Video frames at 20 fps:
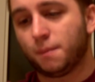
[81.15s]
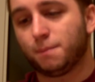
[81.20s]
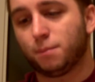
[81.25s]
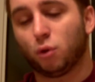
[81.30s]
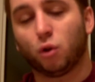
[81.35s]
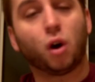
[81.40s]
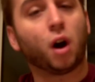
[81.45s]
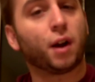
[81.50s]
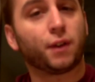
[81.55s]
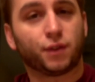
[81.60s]

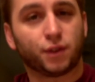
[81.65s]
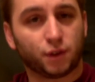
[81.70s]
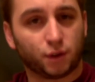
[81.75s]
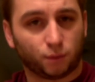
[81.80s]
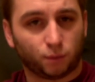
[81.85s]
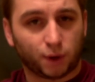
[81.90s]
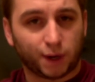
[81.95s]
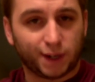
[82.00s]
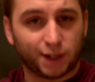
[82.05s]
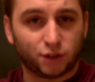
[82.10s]
broadened the
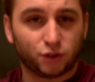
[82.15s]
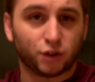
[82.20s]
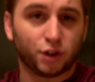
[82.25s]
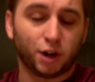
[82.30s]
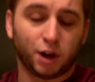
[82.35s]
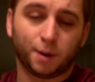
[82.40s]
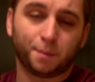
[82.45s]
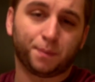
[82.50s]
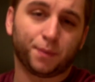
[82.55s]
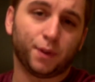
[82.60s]
range
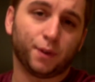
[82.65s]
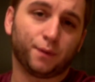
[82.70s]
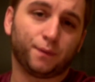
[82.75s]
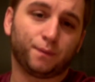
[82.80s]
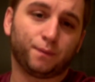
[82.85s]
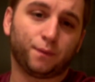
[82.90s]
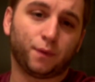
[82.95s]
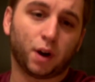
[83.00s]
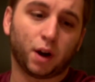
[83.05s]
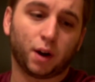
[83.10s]
and upped the
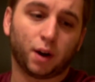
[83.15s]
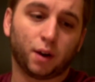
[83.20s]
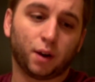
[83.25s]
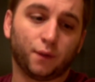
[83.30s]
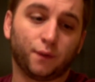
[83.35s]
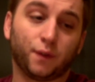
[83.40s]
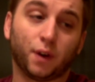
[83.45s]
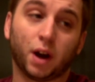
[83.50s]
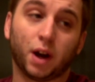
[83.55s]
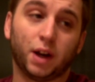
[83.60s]
fi
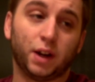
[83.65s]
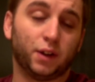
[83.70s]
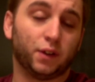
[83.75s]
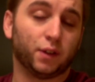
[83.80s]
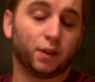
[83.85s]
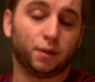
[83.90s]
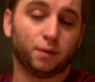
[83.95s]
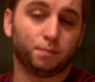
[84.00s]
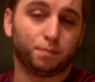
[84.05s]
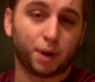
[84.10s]
fines
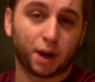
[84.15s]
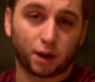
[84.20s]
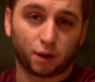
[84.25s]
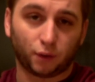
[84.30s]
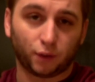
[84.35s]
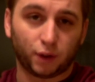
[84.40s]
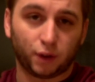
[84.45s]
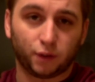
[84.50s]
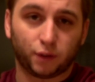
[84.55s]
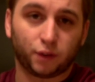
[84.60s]
and
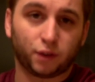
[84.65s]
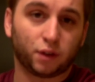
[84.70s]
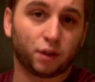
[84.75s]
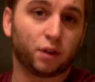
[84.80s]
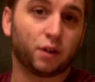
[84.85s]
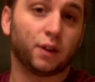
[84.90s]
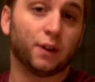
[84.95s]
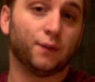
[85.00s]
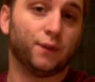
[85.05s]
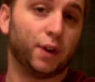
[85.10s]
penalties
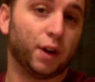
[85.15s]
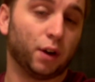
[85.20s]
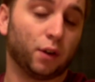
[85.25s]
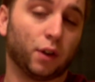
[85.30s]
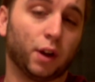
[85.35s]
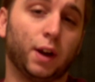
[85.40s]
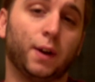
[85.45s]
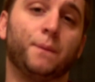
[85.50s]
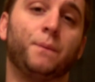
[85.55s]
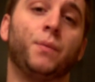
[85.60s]

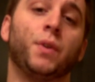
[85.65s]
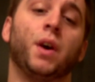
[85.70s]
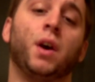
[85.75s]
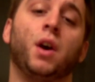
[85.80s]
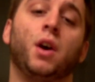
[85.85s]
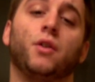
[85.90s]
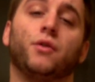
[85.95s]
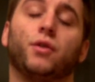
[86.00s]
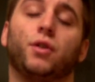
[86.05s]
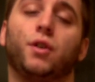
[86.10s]
severely.
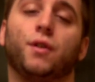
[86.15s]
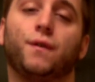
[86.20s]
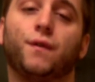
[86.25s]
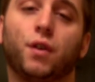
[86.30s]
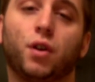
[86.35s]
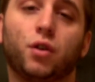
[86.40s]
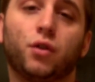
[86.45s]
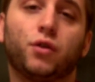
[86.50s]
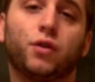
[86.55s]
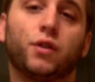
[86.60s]
So your
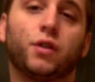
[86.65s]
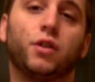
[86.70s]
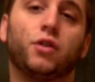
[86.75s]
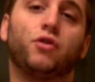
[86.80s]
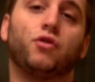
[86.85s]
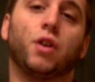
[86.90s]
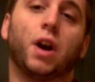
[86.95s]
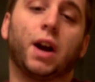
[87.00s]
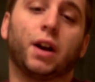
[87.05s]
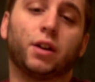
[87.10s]
first
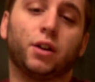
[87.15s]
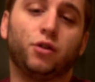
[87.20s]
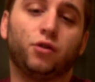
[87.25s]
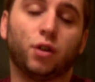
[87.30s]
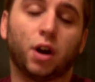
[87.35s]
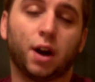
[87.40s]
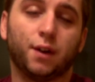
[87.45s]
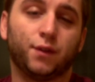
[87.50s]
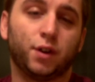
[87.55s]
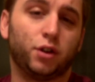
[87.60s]
distracted
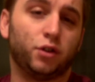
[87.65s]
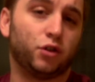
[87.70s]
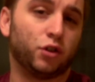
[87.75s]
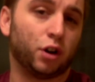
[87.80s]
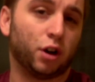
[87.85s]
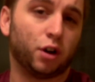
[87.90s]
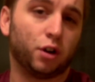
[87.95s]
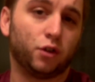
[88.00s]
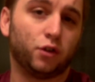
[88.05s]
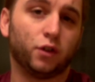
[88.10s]
driving
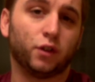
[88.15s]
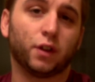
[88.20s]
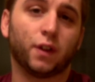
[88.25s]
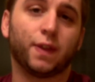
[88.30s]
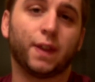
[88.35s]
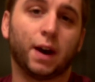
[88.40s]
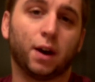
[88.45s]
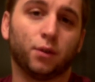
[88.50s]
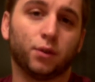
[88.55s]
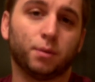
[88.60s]
charge is a
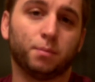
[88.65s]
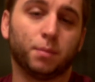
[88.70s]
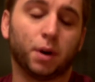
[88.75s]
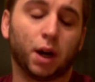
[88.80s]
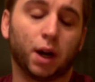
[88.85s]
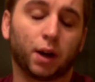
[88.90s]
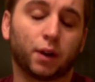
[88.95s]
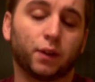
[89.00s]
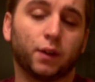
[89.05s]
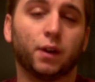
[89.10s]
thousand
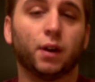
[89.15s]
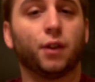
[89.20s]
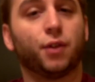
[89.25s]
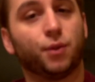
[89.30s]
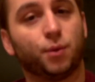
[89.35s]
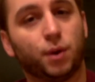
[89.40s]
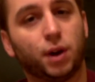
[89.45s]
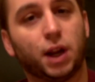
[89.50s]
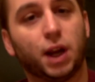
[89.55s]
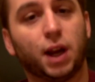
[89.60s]
bucks and a
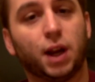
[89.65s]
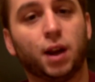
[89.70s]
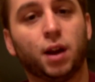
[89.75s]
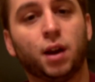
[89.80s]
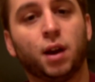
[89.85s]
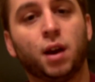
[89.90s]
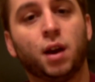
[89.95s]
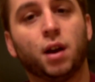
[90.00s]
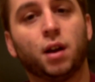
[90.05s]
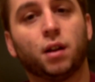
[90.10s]
three day
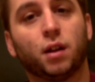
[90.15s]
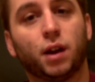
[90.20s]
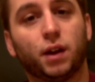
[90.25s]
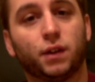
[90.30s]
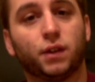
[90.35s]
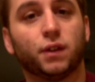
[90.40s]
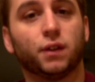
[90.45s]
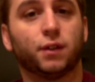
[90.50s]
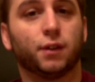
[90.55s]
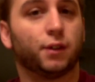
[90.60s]

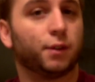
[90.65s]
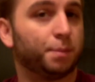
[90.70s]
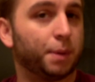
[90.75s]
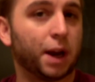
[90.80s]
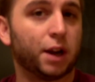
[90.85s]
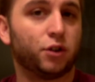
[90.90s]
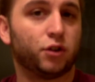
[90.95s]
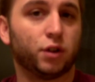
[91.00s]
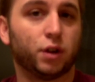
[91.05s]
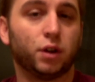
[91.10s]
license
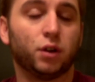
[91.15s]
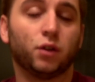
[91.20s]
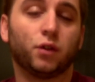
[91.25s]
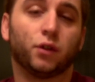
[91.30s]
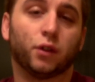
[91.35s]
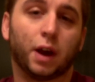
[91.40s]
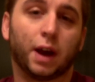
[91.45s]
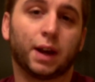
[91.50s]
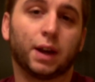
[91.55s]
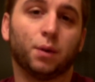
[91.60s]
suspension. Your
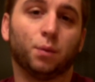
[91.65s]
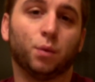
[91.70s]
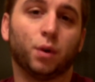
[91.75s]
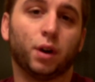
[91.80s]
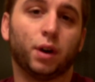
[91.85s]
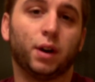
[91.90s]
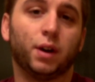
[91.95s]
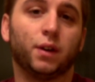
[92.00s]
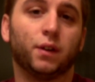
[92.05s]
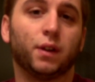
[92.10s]
second
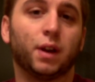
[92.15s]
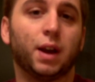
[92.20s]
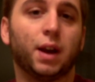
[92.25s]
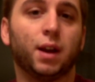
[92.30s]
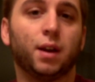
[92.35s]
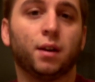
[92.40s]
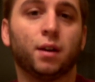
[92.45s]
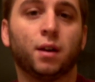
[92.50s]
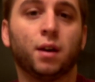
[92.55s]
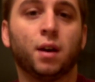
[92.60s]
one is
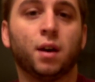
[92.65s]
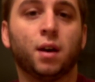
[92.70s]
a